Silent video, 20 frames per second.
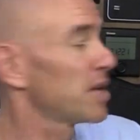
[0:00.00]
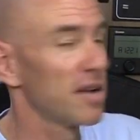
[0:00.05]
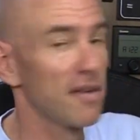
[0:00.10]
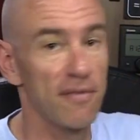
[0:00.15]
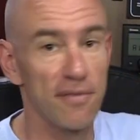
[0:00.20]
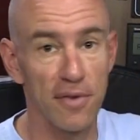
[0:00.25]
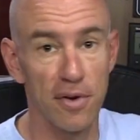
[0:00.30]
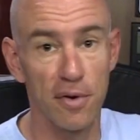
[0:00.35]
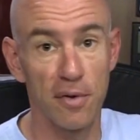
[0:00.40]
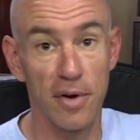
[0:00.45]

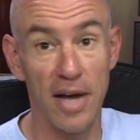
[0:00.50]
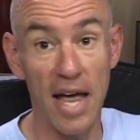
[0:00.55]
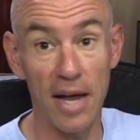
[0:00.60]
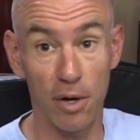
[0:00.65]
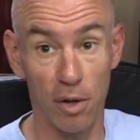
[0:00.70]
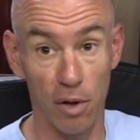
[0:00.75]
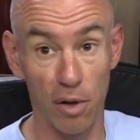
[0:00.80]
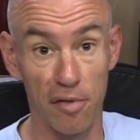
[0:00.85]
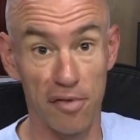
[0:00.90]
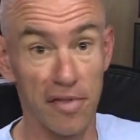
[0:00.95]
if you
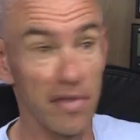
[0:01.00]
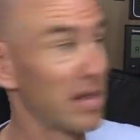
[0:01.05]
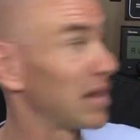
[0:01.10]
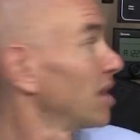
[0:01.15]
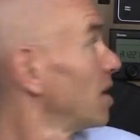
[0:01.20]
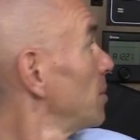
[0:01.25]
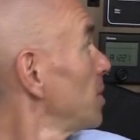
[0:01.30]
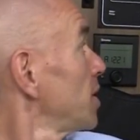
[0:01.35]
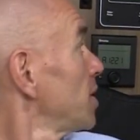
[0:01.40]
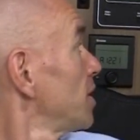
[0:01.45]
get close to the
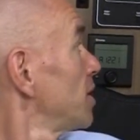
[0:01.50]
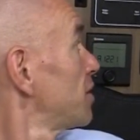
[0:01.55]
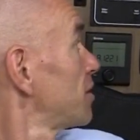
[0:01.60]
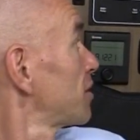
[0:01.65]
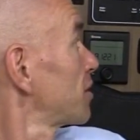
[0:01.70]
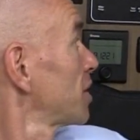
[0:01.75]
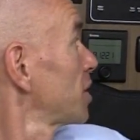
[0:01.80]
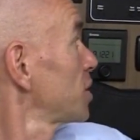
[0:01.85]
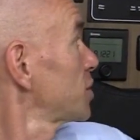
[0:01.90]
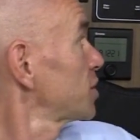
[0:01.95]
limit is
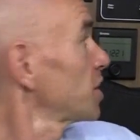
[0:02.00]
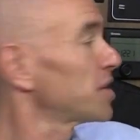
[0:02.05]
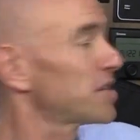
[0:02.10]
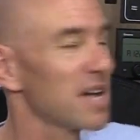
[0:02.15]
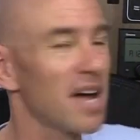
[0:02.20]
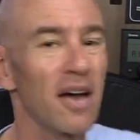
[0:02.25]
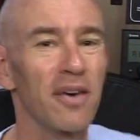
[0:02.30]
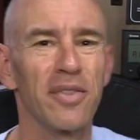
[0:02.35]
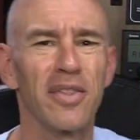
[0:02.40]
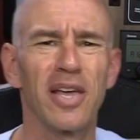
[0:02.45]
it's going to shut
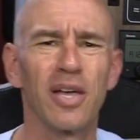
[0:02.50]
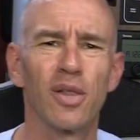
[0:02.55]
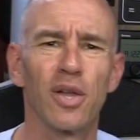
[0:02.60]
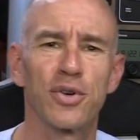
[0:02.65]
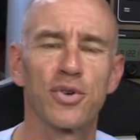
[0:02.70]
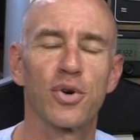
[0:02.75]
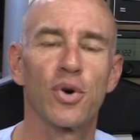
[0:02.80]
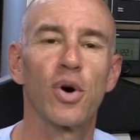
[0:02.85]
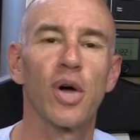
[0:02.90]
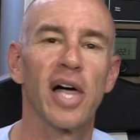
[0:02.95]
down the
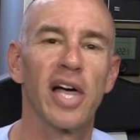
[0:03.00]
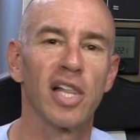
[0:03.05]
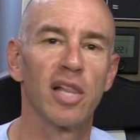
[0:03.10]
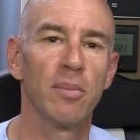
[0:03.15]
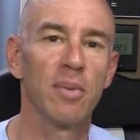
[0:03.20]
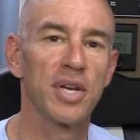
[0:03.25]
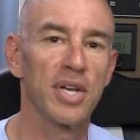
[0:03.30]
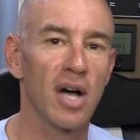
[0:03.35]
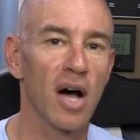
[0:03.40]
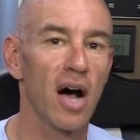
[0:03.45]
electrical
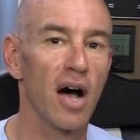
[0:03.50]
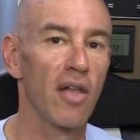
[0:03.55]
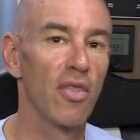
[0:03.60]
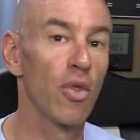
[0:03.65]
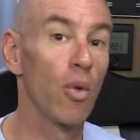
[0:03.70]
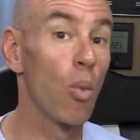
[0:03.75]
element on